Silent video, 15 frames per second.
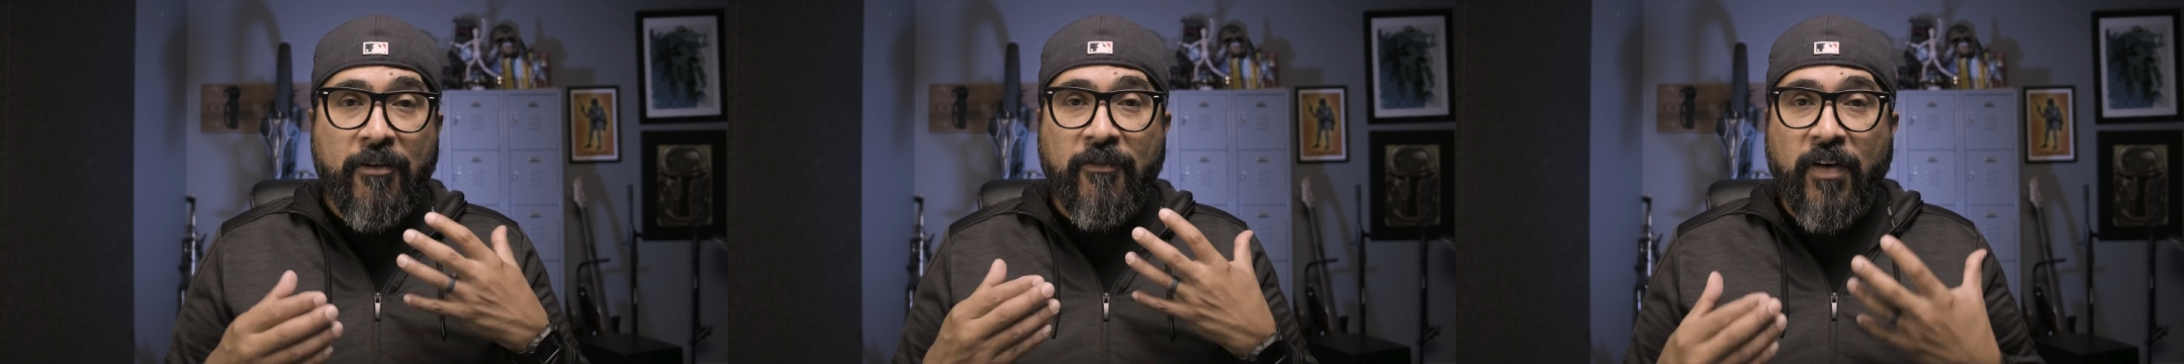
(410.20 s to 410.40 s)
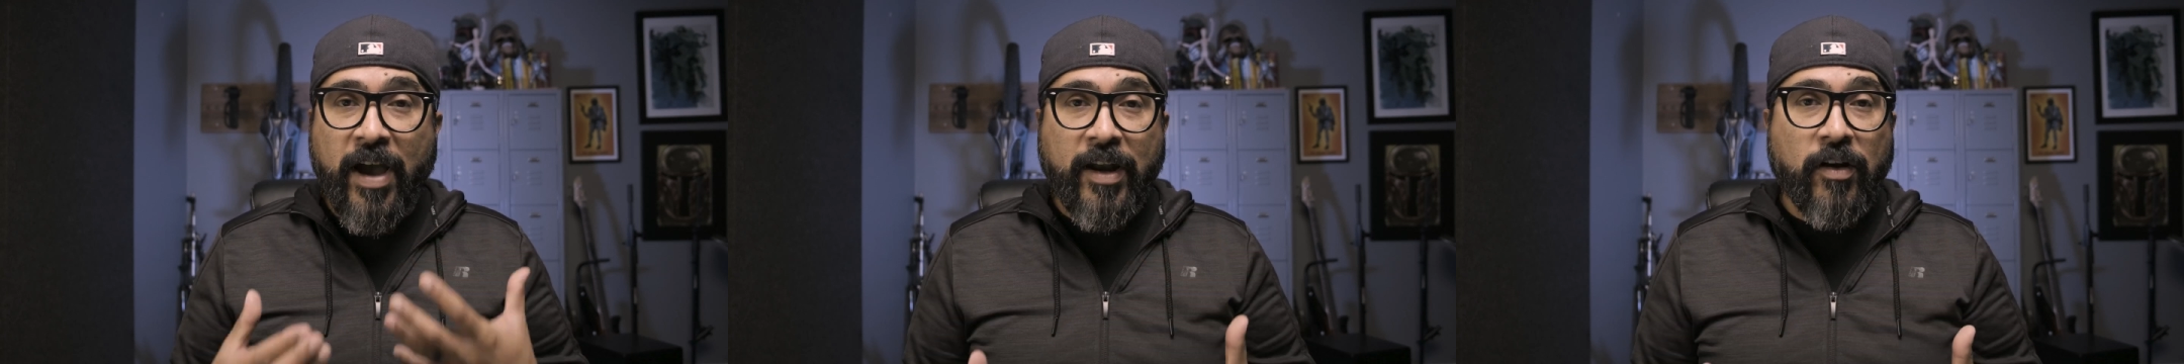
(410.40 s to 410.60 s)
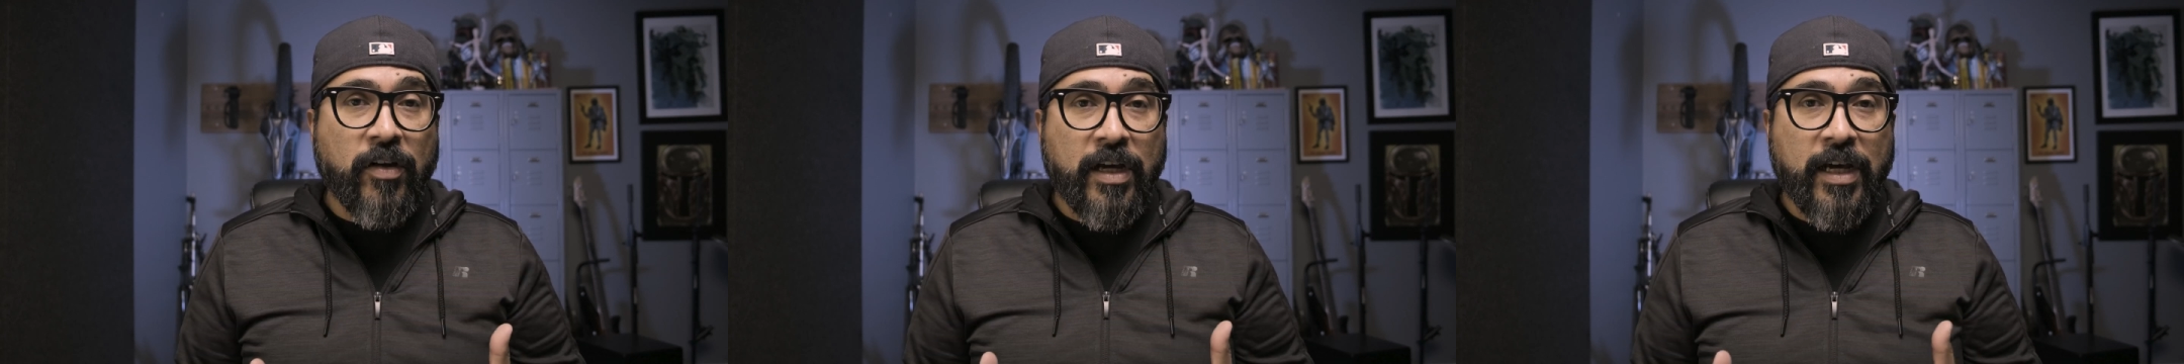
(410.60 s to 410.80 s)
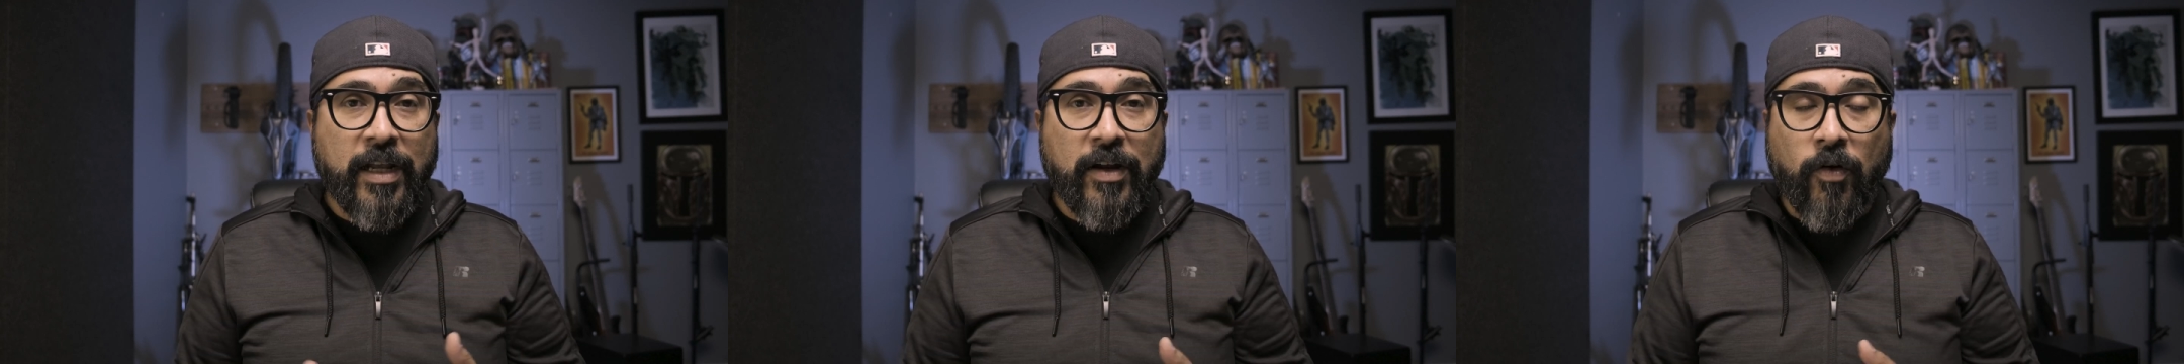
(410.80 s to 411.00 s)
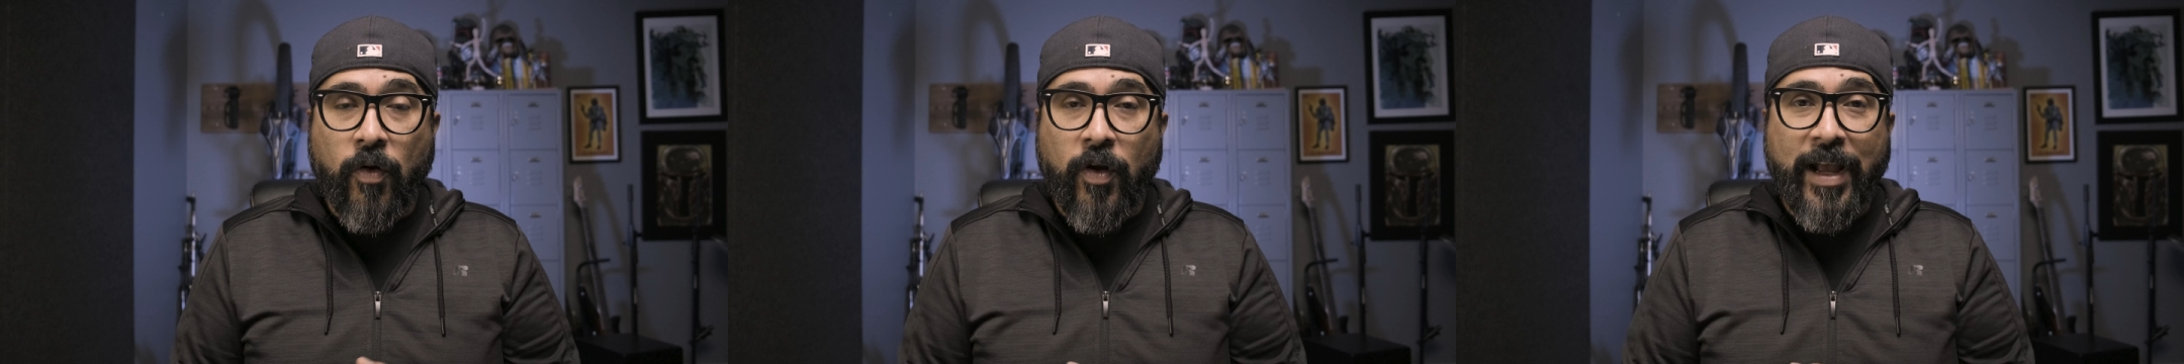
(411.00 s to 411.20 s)
Final
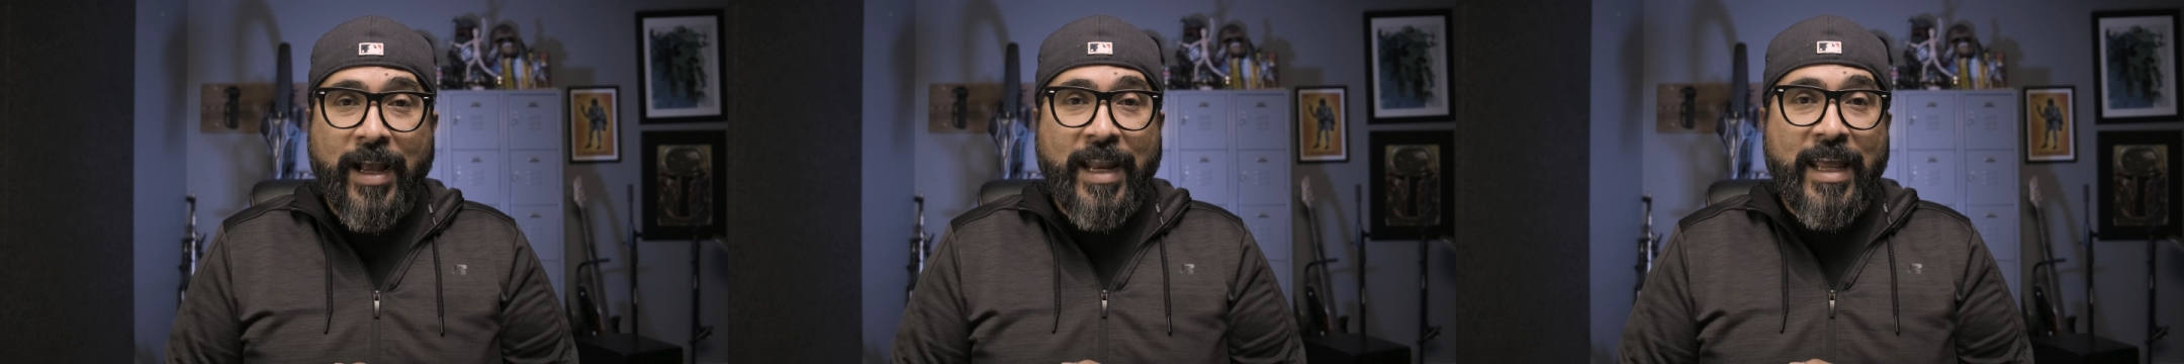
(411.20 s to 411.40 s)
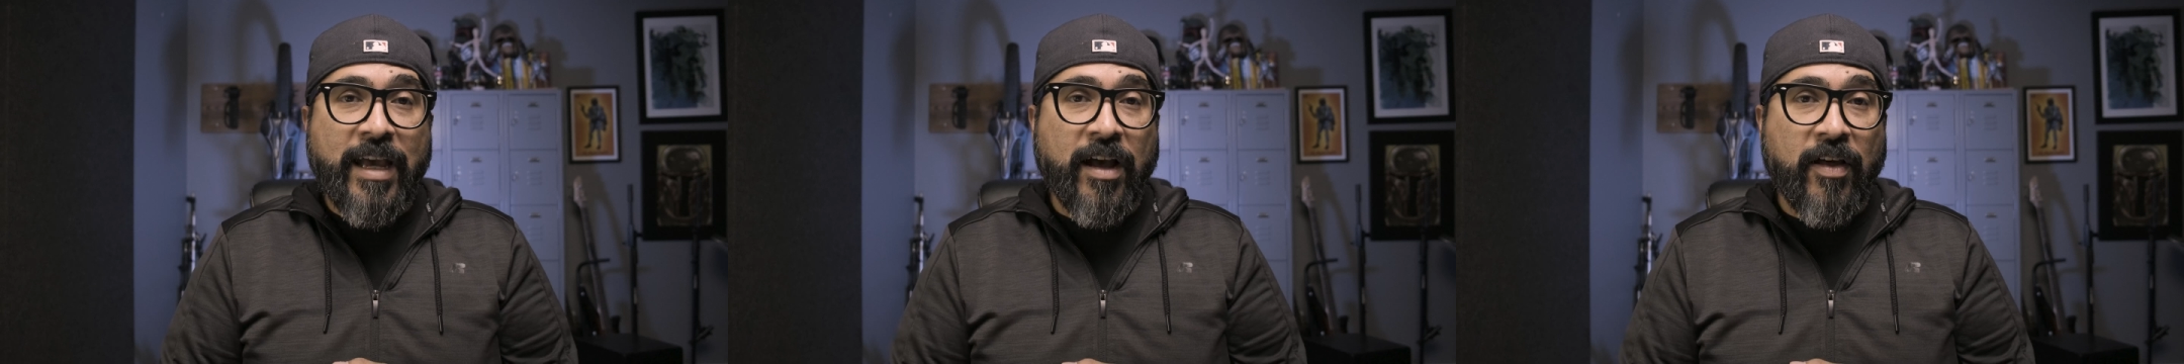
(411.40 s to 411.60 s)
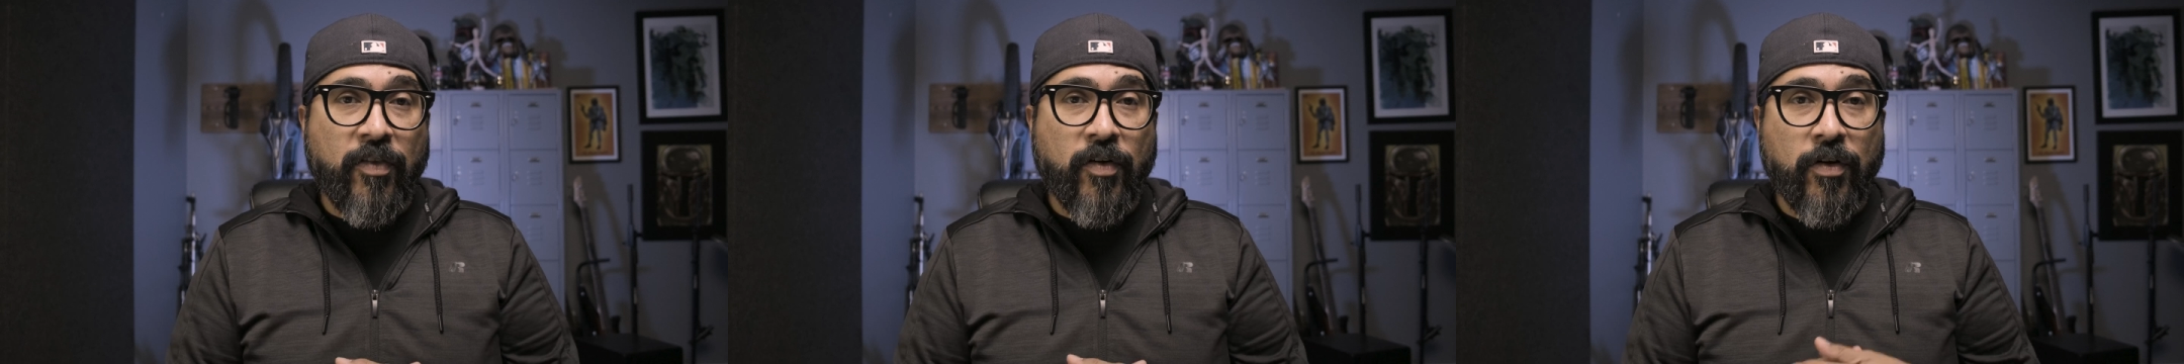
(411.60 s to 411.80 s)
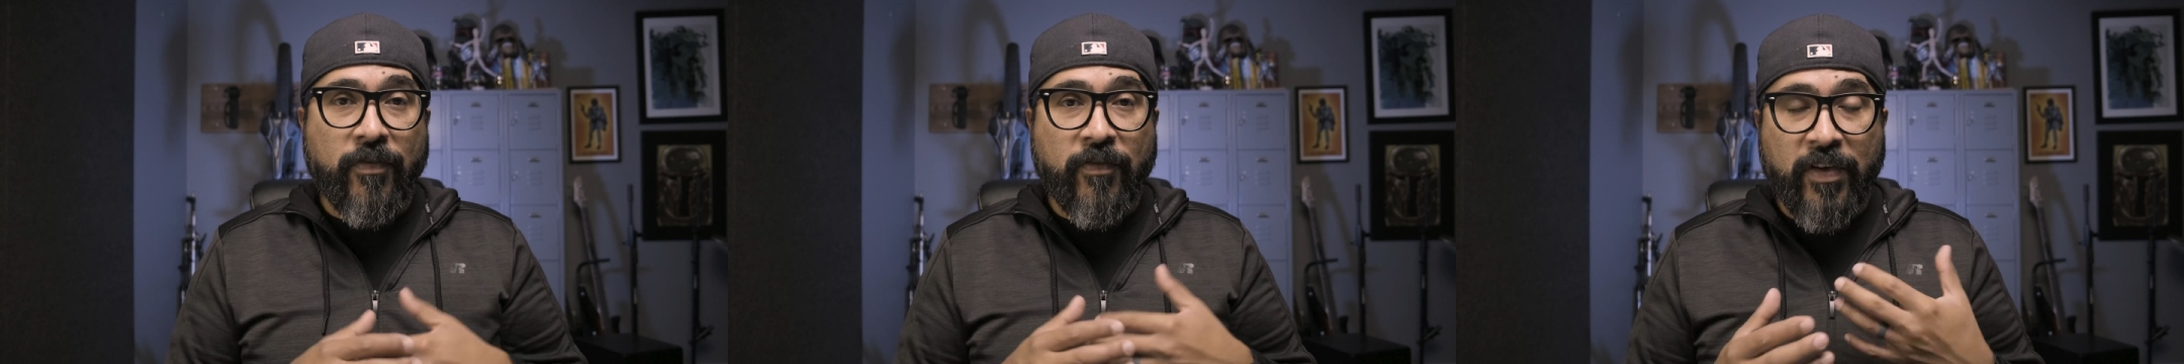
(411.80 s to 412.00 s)
Cut, or any other